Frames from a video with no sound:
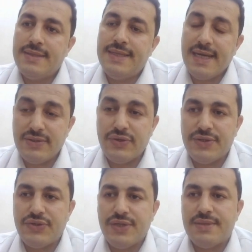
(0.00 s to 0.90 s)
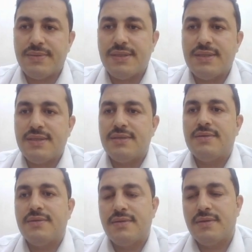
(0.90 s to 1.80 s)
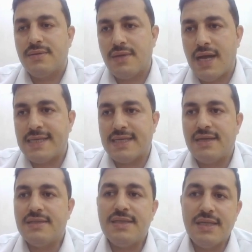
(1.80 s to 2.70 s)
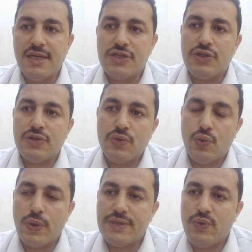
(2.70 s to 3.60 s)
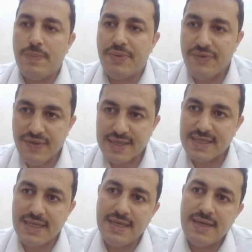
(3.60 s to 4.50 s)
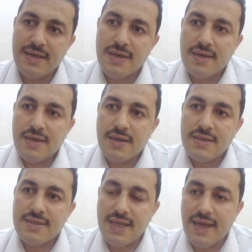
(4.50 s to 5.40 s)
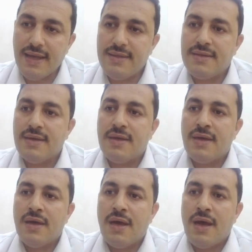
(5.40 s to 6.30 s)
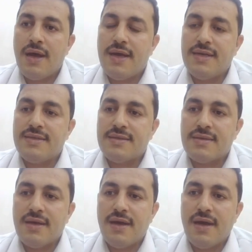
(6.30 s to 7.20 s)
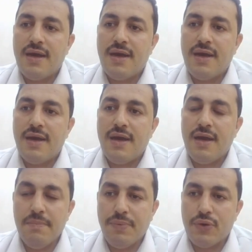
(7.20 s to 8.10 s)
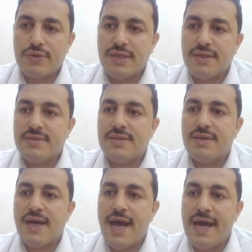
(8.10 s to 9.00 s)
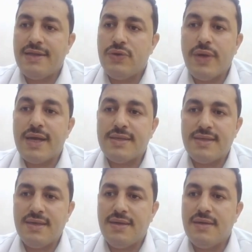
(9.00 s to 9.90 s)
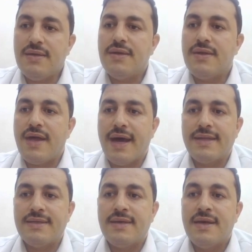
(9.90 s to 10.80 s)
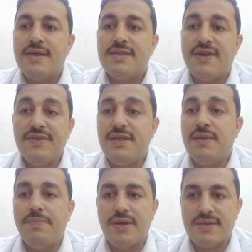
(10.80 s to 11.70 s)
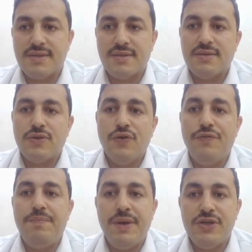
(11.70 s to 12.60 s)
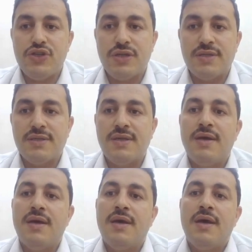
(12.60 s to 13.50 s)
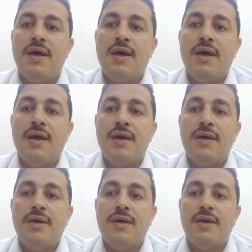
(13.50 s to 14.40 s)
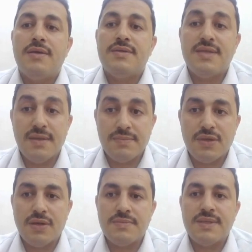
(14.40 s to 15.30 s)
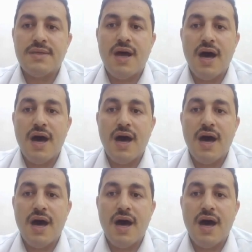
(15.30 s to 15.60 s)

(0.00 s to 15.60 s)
dietary treatment, as a continuation to what we previously said, is important, and you can see that 70% of patient symptoms